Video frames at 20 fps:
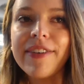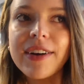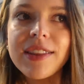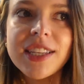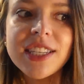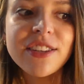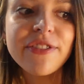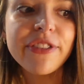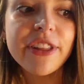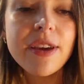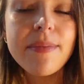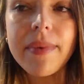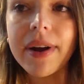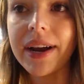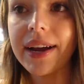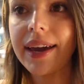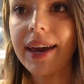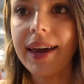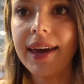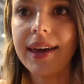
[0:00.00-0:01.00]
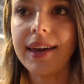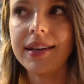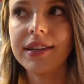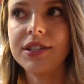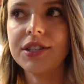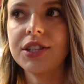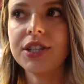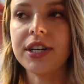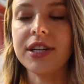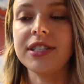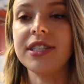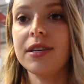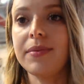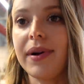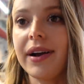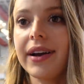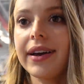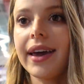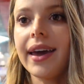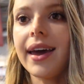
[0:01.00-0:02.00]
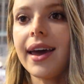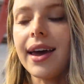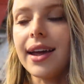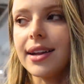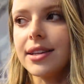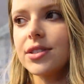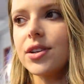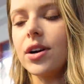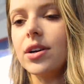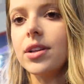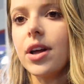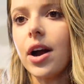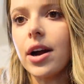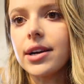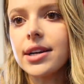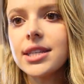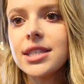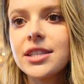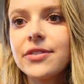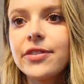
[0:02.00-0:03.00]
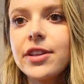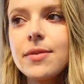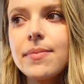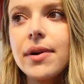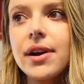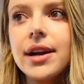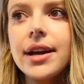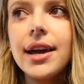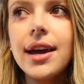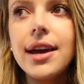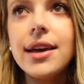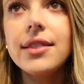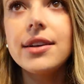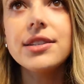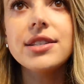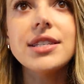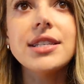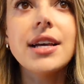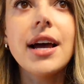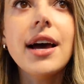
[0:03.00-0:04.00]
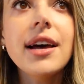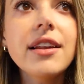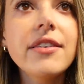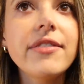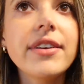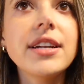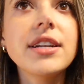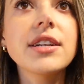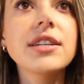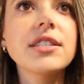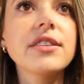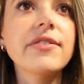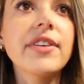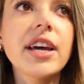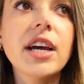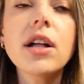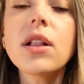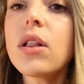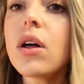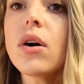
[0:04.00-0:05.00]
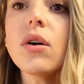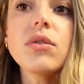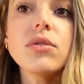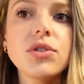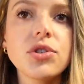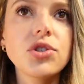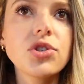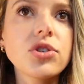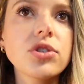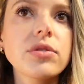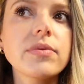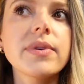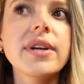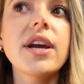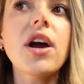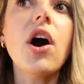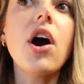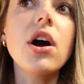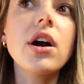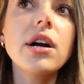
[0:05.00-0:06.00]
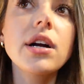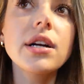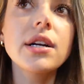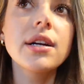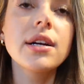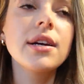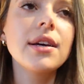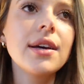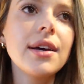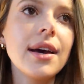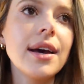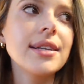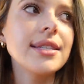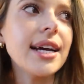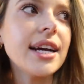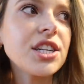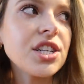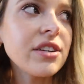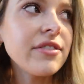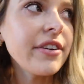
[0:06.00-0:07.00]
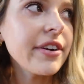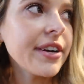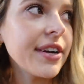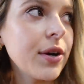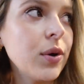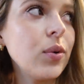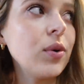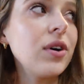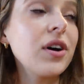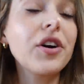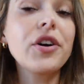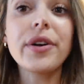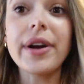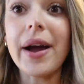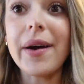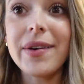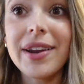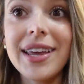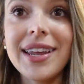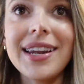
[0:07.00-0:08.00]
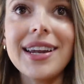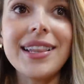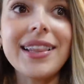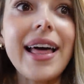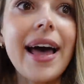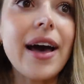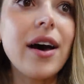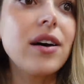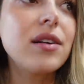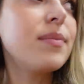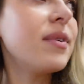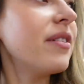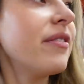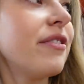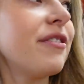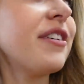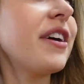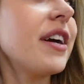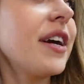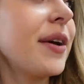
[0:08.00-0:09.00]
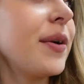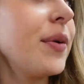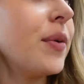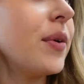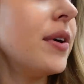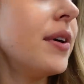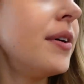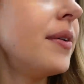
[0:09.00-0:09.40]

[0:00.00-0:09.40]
found this flea market in Chelsea Market, and it's called Artist Flea Market, and there's a ton of vendors of like clothes, jewelry, art. It's actually very cool. Crowded, loud, but very cool.